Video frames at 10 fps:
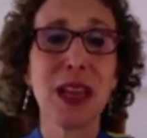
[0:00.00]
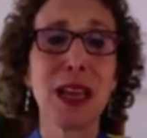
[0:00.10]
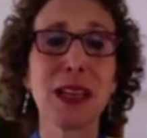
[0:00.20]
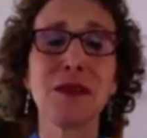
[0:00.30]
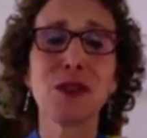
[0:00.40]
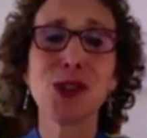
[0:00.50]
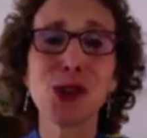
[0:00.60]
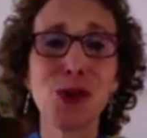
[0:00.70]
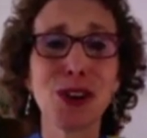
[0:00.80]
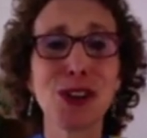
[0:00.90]
And for
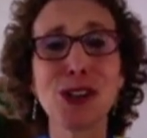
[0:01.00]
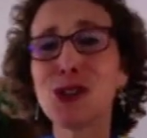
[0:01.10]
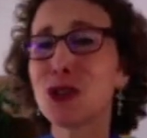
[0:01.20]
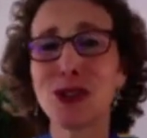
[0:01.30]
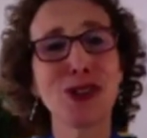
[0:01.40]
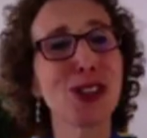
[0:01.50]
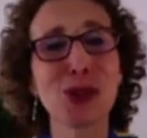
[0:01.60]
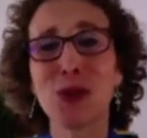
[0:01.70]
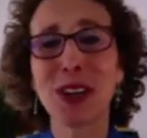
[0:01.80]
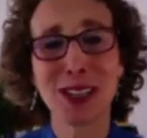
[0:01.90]
George, George
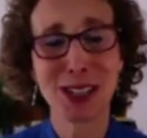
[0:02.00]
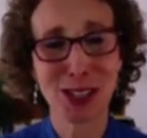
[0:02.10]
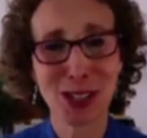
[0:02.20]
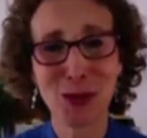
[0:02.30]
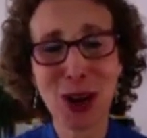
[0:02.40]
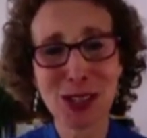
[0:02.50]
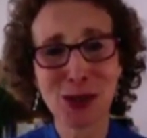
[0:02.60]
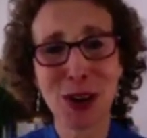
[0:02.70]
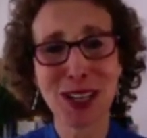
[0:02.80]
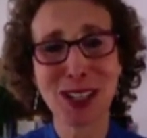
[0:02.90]
just wanted, has
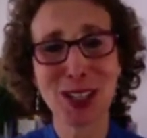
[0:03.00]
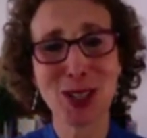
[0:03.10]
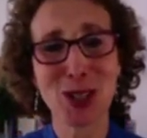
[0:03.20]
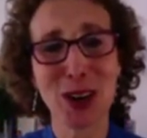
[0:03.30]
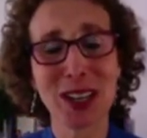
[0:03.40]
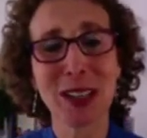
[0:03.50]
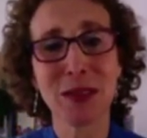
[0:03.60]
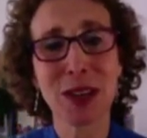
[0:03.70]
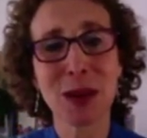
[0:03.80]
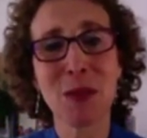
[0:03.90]
wanted to start
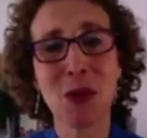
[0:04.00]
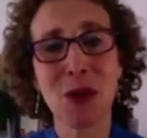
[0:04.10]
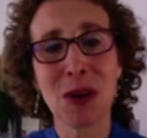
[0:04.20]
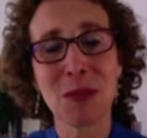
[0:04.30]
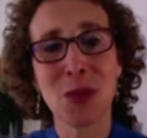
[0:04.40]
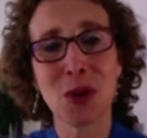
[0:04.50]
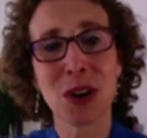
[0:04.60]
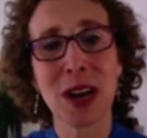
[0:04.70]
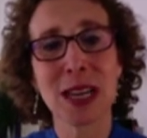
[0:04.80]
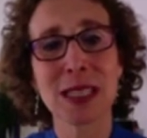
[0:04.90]
living more,
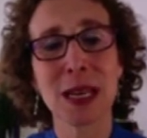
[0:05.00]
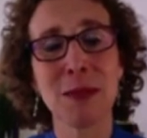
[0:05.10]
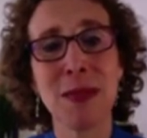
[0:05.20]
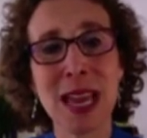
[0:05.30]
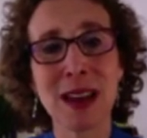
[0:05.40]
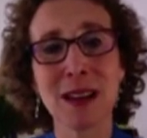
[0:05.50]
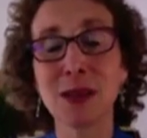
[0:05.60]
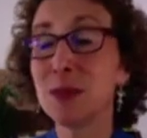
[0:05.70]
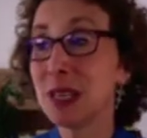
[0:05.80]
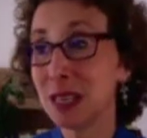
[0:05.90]
more as a male,
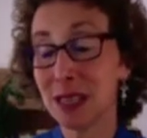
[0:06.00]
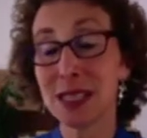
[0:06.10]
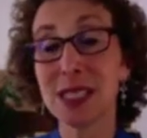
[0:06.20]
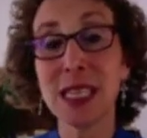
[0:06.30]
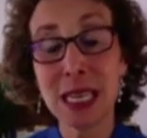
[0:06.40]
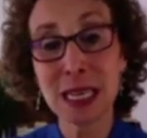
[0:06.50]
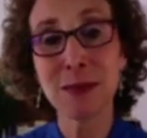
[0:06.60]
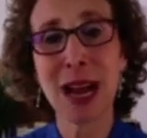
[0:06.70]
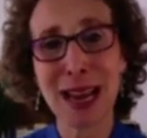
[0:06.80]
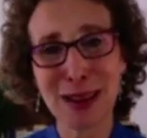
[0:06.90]
to being seen
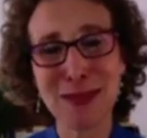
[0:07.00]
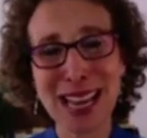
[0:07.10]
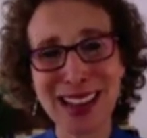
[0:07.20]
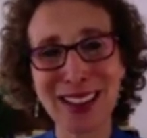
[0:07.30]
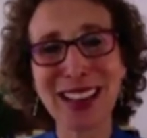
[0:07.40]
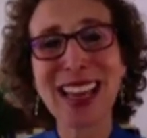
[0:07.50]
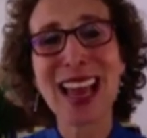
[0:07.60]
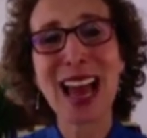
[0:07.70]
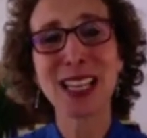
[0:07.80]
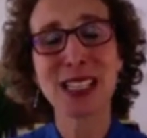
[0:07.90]
by a male
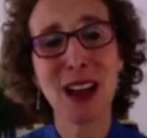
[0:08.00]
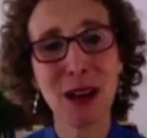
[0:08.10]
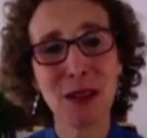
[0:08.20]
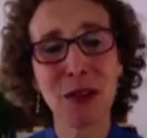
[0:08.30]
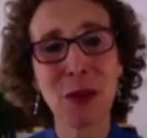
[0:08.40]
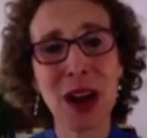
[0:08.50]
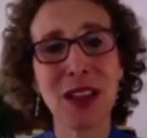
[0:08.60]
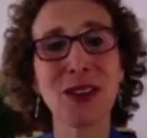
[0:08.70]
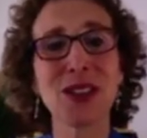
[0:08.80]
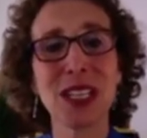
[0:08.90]
as uh, from
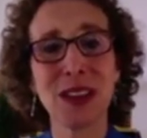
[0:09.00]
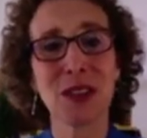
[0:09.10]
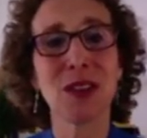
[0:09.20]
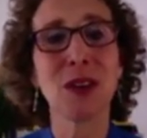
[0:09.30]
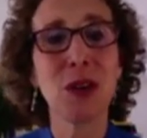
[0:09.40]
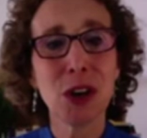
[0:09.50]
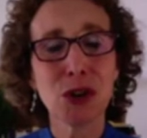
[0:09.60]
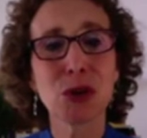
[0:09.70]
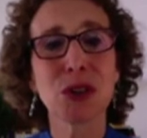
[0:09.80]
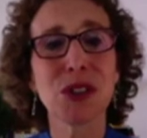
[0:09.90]
others, even though
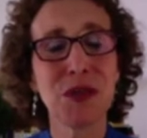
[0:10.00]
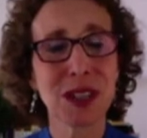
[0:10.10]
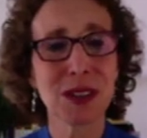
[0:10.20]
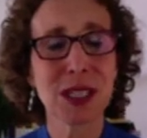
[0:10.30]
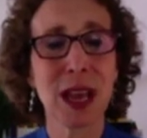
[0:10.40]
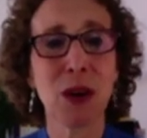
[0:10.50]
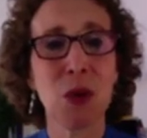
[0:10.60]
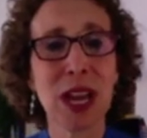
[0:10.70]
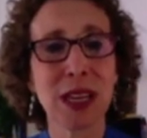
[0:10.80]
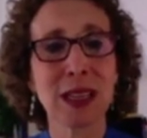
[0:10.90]
George feels that
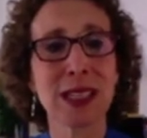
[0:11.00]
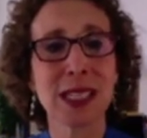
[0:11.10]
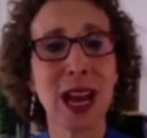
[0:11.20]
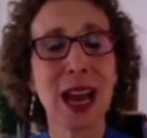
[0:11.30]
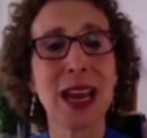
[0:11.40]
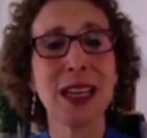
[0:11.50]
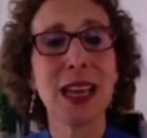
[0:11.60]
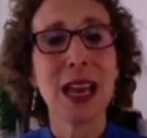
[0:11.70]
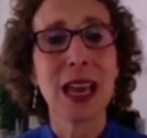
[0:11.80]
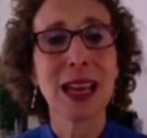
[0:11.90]
way inside.
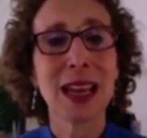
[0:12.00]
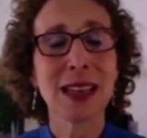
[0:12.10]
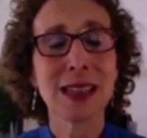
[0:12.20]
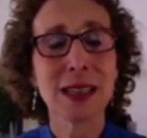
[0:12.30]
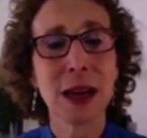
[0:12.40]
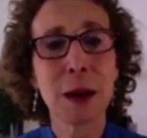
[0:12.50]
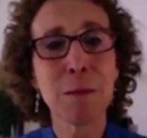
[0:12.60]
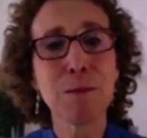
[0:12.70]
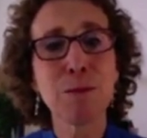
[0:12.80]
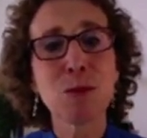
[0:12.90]
And
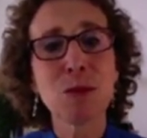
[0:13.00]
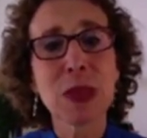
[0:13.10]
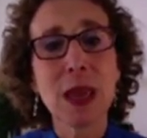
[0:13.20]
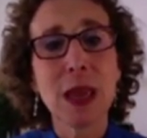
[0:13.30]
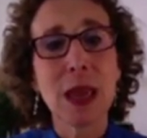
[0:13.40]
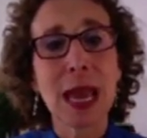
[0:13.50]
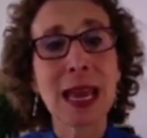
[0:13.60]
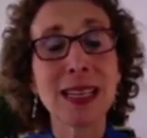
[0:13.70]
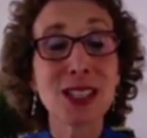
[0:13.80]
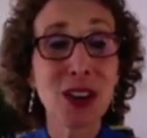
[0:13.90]
um,
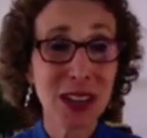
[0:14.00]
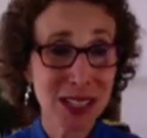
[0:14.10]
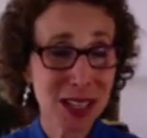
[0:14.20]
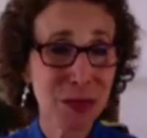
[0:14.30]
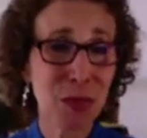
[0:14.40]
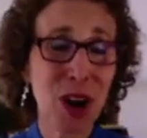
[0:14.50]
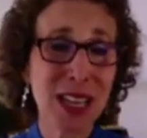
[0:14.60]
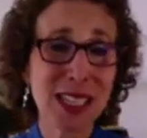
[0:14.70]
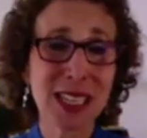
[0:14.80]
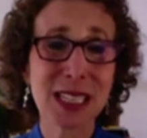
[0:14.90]
and it's it's a
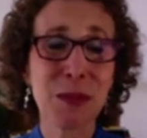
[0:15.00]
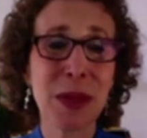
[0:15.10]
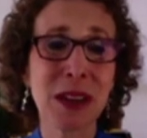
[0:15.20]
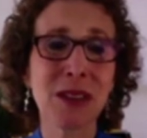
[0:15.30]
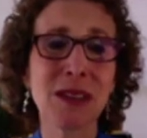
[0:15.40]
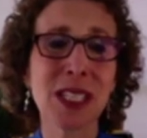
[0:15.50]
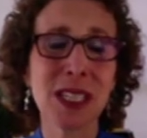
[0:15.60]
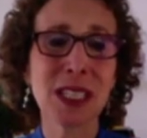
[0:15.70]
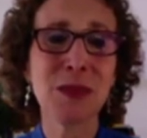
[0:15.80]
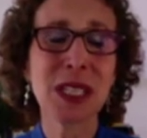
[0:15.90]
process the medical
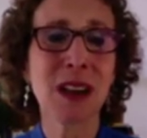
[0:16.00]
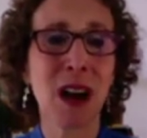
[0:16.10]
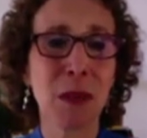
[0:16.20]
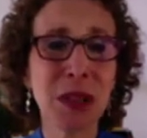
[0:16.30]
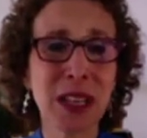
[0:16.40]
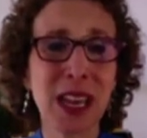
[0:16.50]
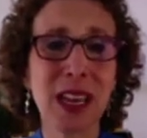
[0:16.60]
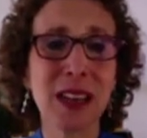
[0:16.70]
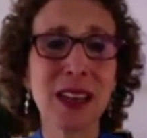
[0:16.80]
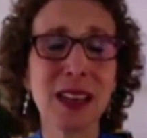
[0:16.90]
system is
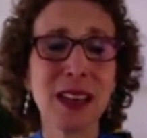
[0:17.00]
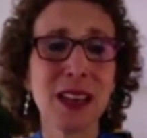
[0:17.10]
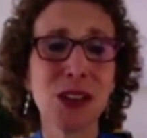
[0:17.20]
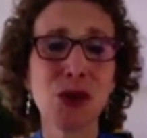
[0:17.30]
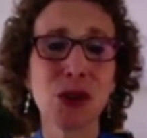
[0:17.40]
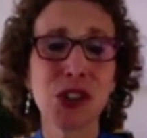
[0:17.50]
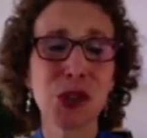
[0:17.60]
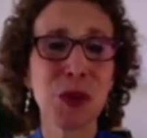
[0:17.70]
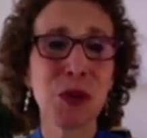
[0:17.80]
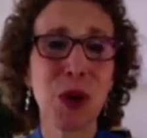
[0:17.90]
complicated georgia's
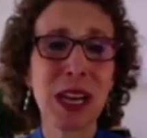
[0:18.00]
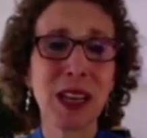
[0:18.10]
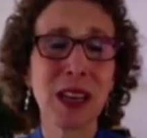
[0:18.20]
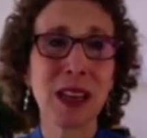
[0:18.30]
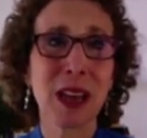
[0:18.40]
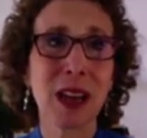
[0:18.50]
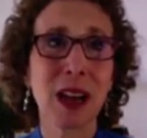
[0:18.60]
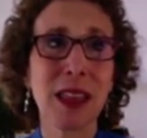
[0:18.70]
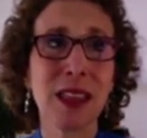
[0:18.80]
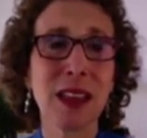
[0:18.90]
been waiting
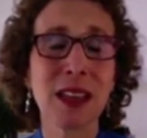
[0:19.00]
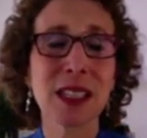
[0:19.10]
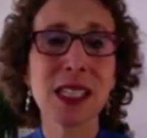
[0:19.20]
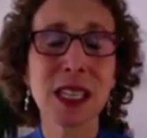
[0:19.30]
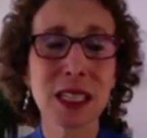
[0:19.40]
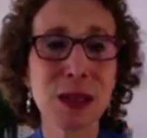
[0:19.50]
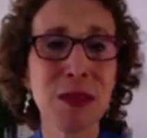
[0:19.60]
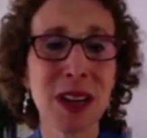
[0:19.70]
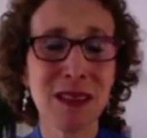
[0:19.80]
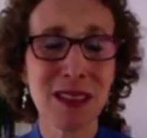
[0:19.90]
i think 6
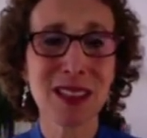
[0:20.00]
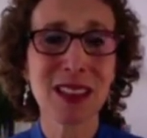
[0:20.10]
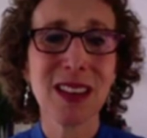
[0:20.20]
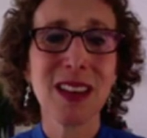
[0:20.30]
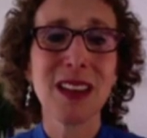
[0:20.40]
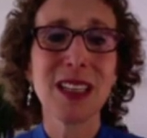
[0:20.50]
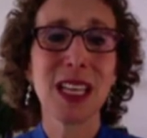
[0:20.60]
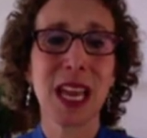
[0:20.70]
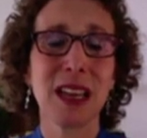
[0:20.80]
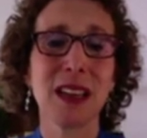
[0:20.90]
months to
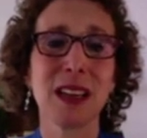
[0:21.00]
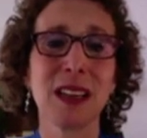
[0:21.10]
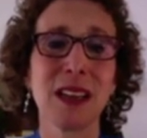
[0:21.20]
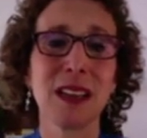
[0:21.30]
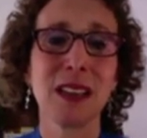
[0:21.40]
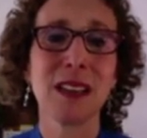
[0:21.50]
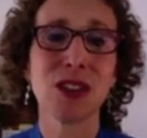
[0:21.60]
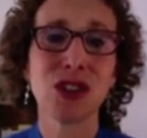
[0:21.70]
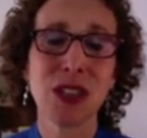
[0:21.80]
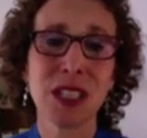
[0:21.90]
get uh, the
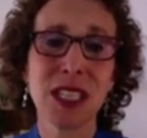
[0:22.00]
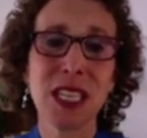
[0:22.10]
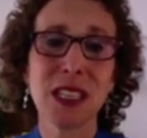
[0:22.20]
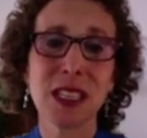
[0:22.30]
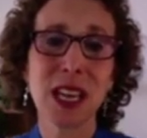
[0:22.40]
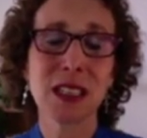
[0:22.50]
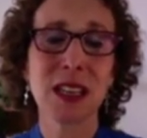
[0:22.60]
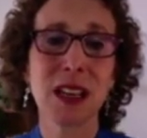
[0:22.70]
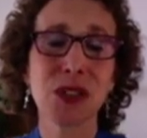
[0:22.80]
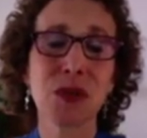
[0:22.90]
the, t- the
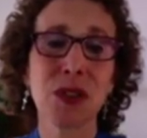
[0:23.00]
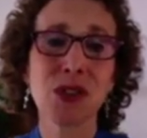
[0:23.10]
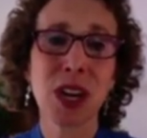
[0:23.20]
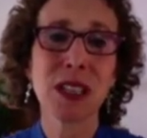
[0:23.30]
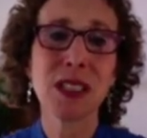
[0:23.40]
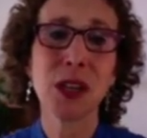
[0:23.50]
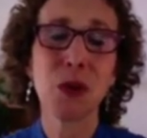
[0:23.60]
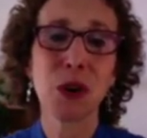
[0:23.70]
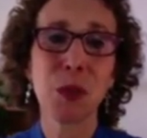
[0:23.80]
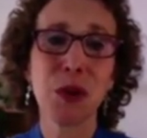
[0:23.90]
testosterone shots that
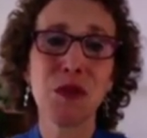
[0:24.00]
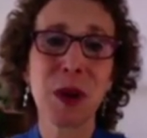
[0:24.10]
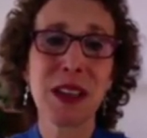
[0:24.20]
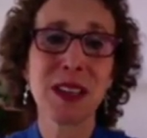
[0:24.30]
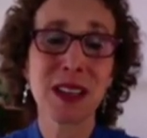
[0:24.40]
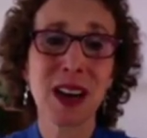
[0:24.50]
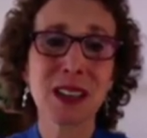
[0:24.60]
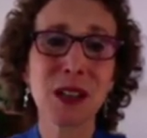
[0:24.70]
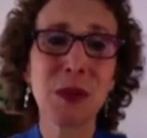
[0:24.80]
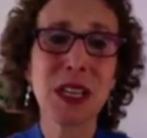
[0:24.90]
were approved by the
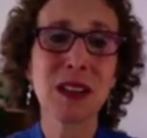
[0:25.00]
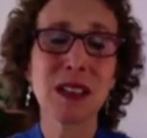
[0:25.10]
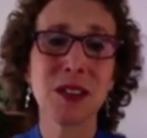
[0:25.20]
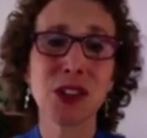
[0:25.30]
doctor because of